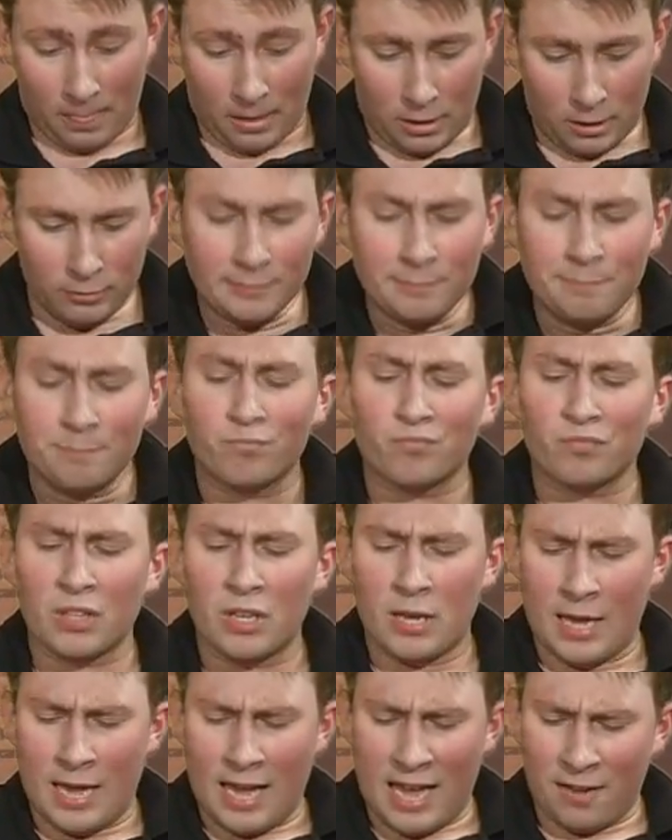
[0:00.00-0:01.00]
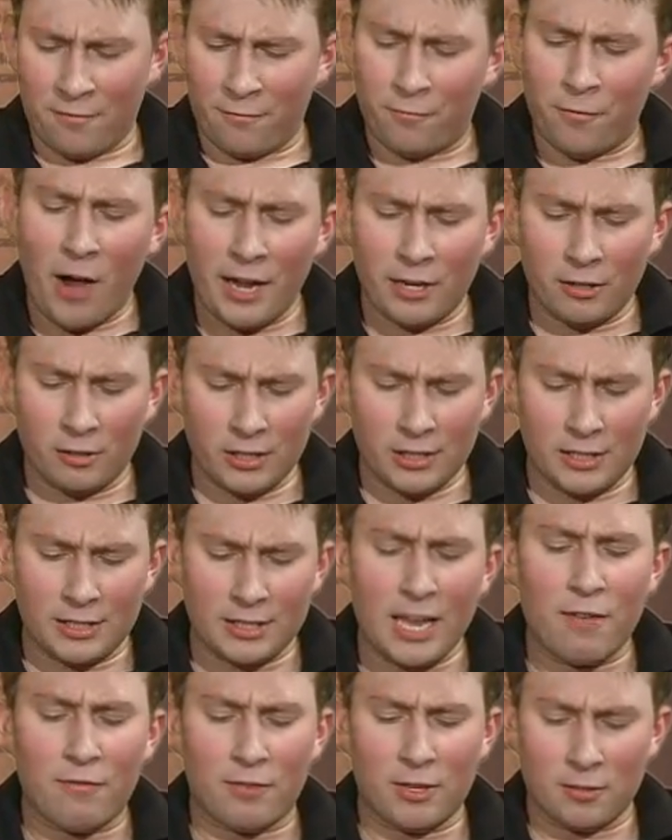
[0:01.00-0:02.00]
And finally,
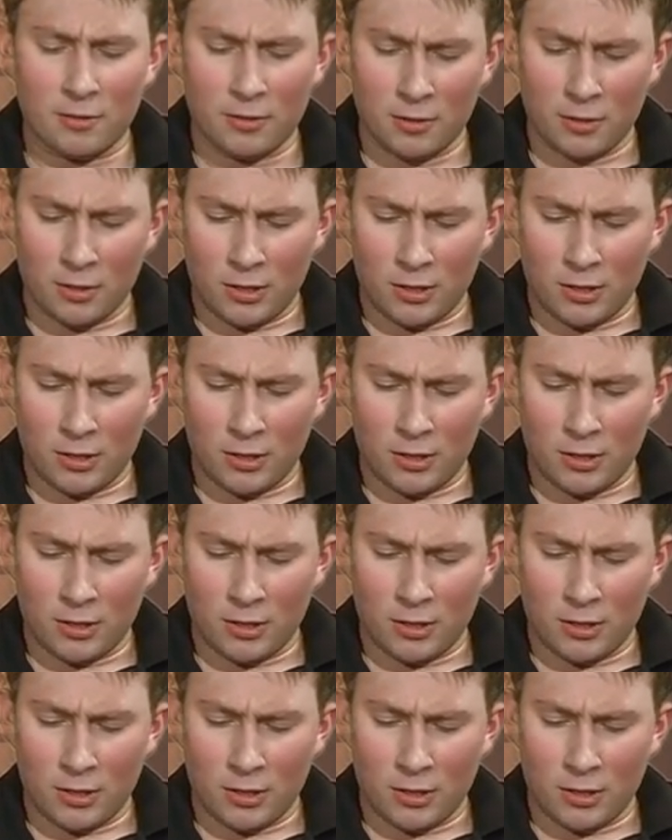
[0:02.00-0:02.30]
7,